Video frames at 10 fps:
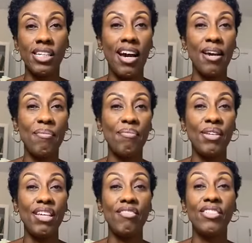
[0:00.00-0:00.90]
the time
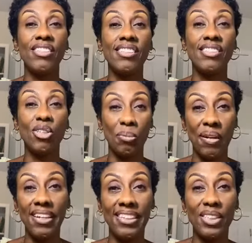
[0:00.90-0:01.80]
even took
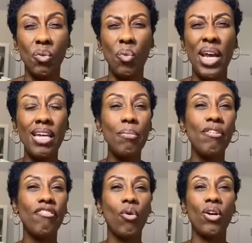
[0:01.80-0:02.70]
place, way
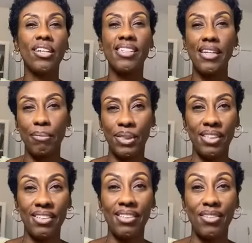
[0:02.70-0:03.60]
before
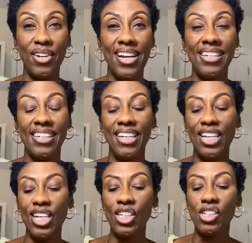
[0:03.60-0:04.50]
conception, right?
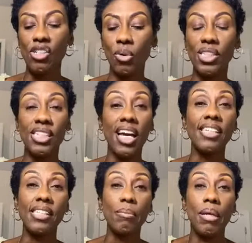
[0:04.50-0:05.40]
So it's
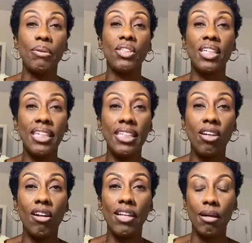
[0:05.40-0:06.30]
nice to be able to
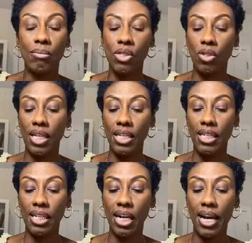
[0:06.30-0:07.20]
lean on him so that
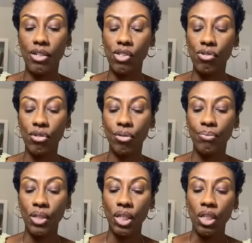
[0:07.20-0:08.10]
he can guide us
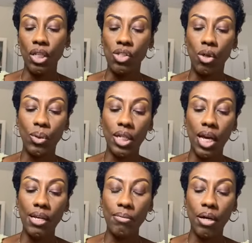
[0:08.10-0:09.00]
through. So we
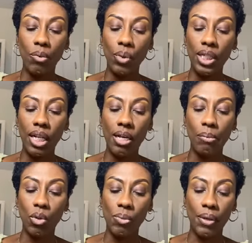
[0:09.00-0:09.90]
like we
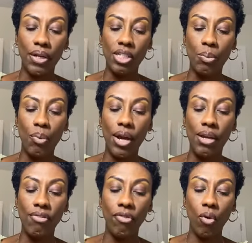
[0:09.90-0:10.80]
like most parents
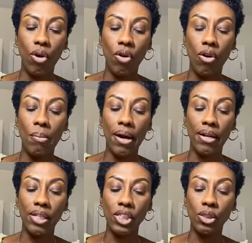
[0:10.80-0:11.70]
pray for or
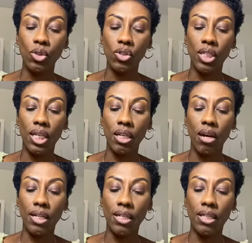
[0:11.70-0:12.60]
about our children. In
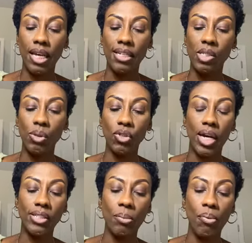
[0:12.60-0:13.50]
our case, we
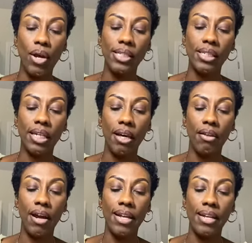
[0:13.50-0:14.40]
try to pray
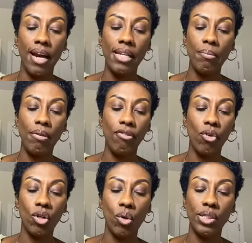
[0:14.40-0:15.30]
together at night
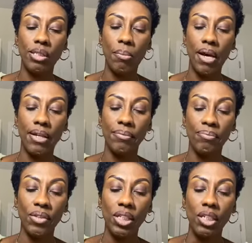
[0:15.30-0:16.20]
before going to bed.
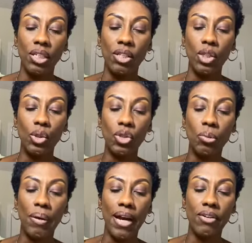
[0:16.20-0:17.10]
The
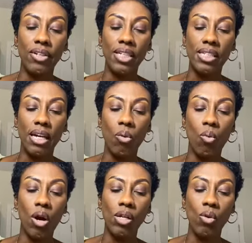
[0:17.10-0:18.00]
usual pattern is that
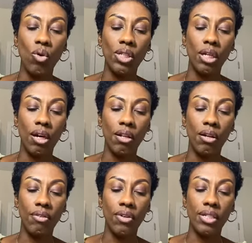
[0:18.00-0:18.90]
one or the
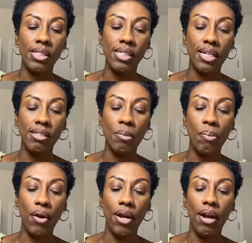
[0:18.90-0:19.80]
other of us says a
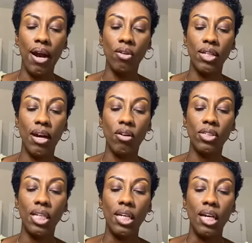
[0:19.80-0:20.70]
prayer out
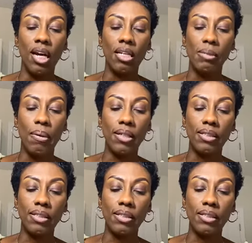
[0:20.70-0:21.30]
loud, a